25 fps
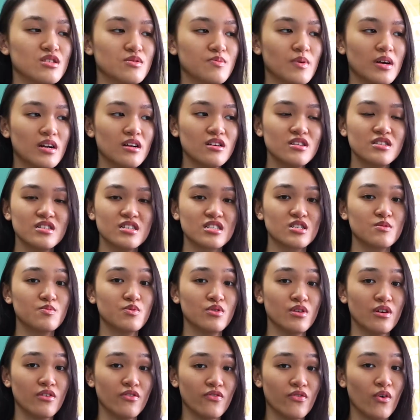better to just put
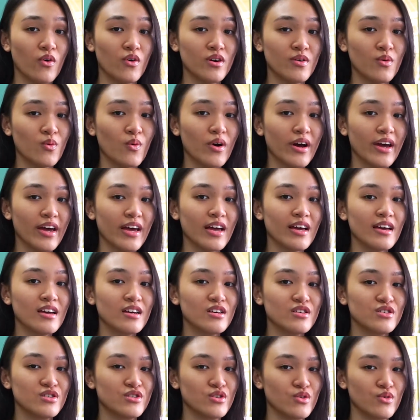your phone away
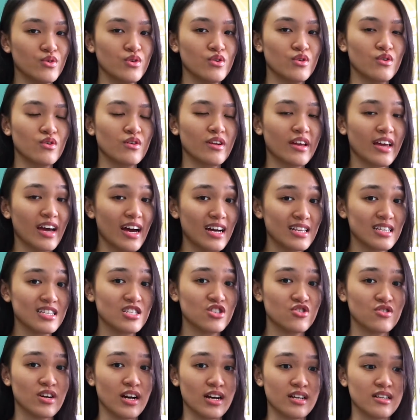so you don't get
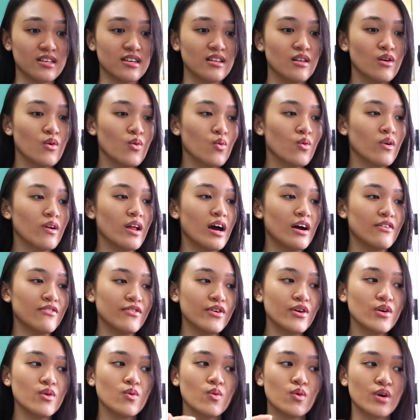distracted. Whenever
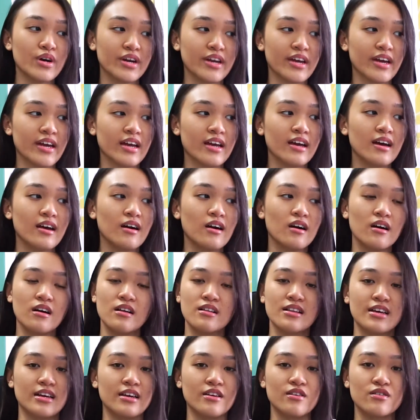you're working on
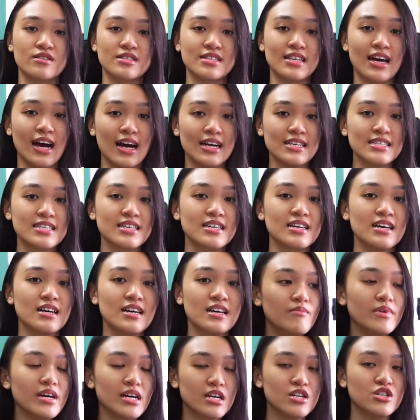like your desk,
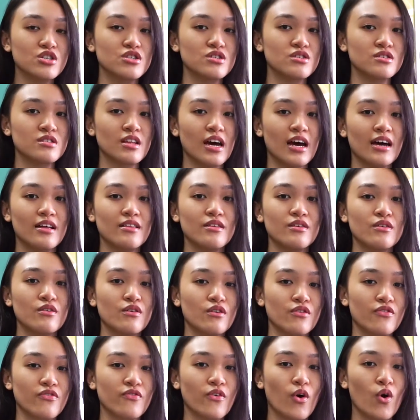make sure that your
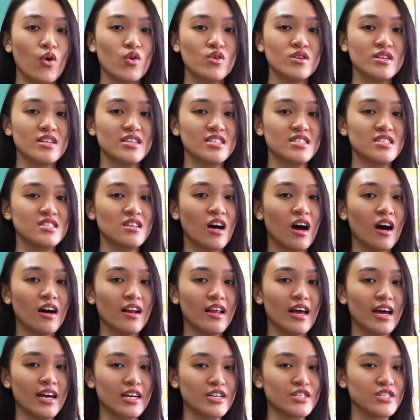phone is not
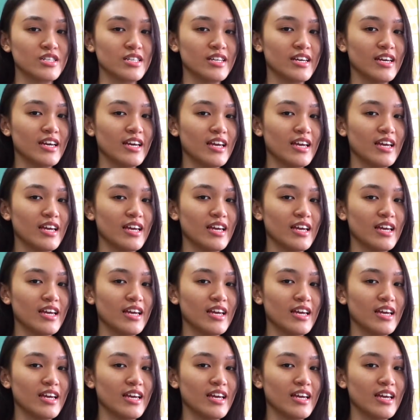actually